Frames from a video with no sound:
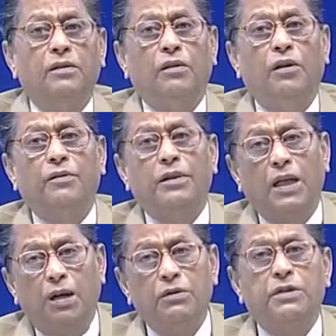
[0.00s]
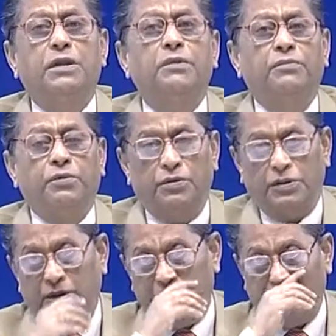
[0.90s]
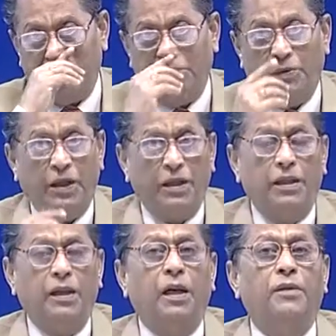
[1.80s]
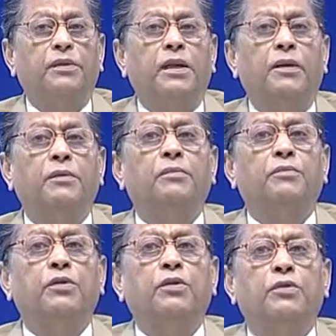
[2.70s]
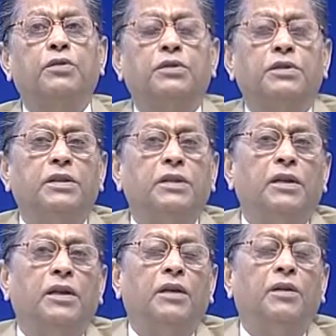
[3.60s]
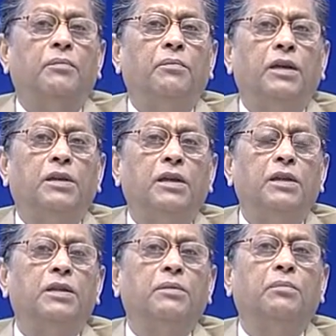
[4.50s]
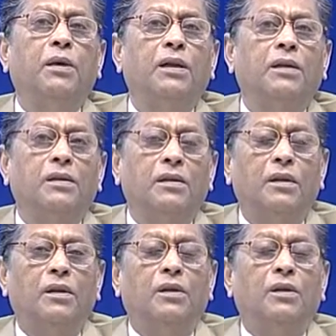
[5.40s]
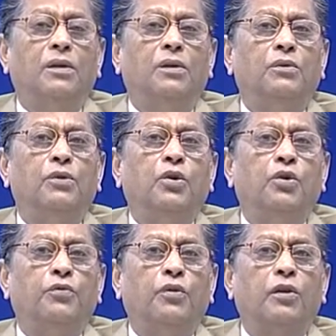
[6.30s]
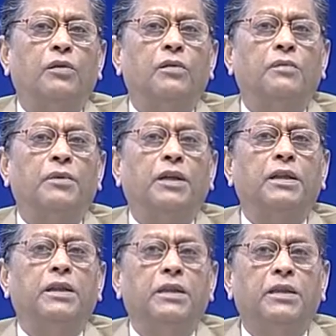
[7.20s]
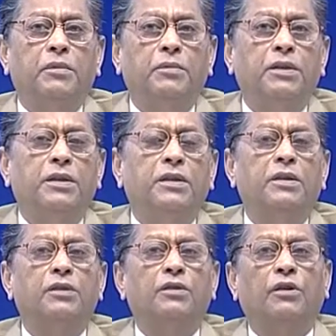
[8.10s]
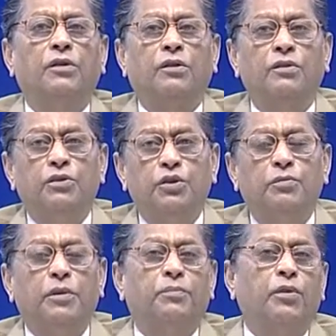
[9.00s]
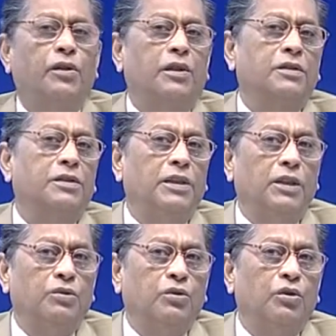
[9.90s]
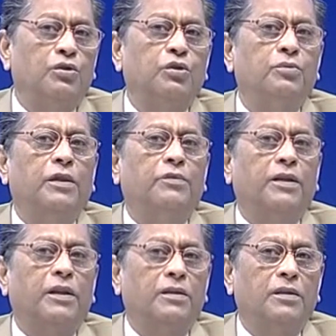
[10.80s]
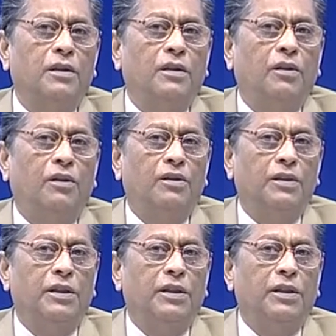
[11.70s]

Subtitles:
of downstream processes, where after having produced the metal in the bulk, we go for making intermediaries or consumer products. There would also be effect on the